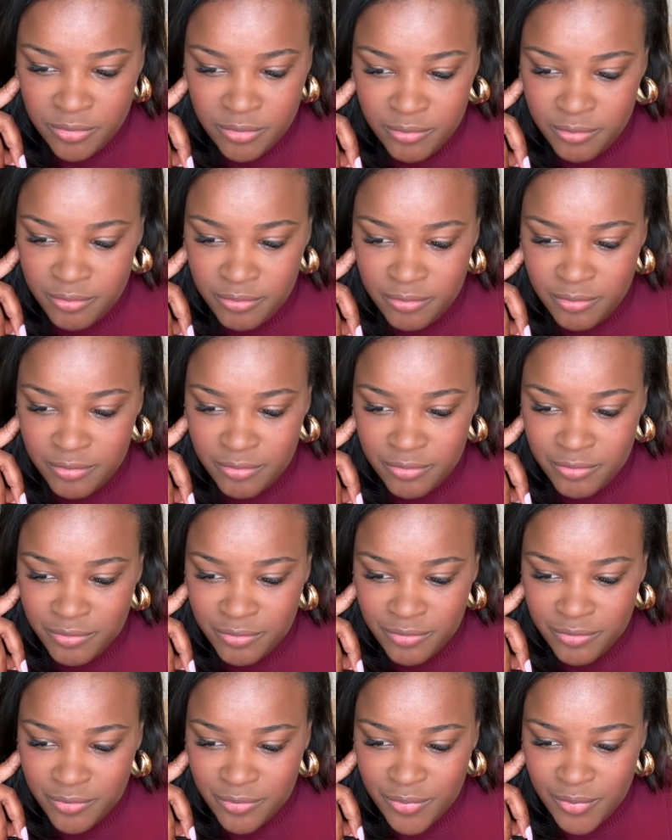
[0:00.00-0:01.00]
Mm-mm.
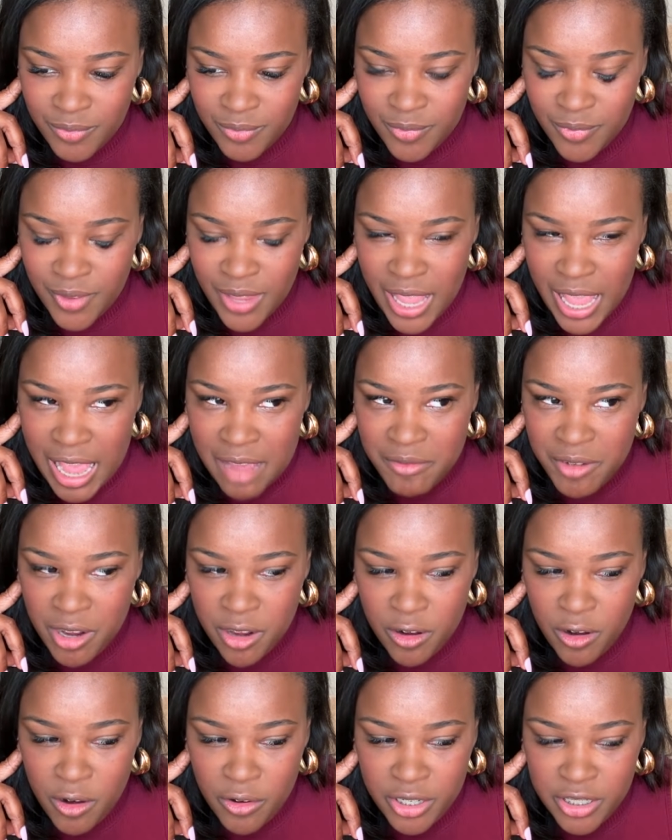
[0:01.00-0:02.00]
Having a
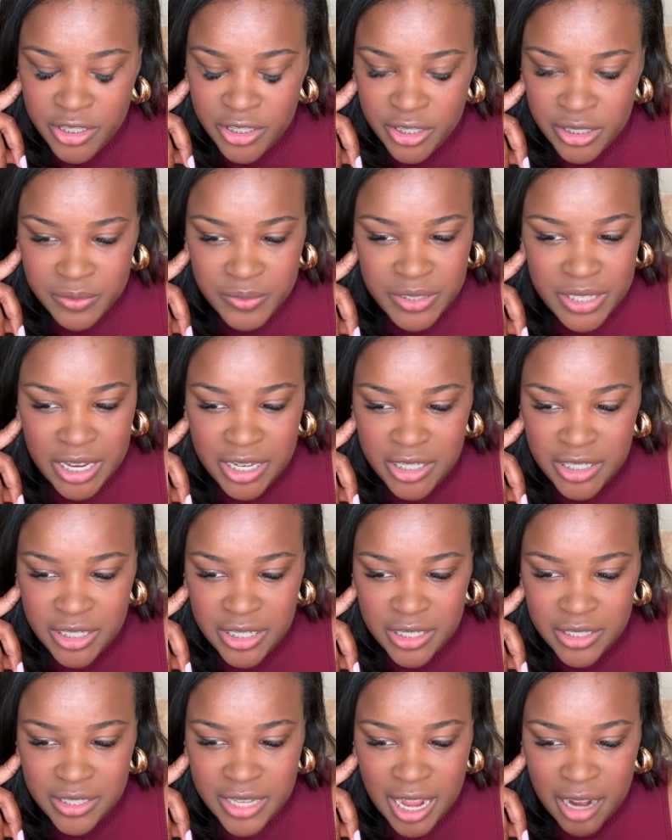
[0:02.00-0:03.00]
coding certification
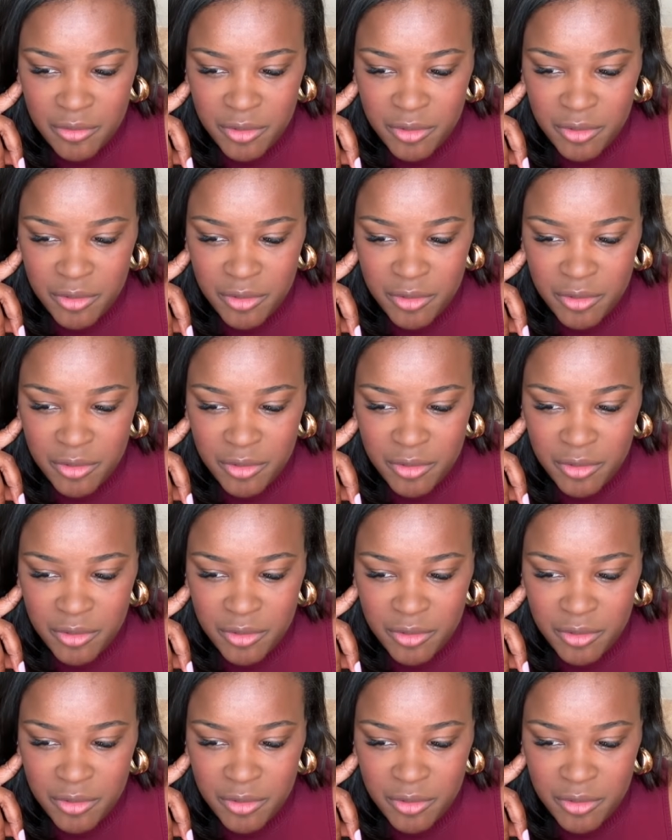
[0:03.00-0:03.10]
is not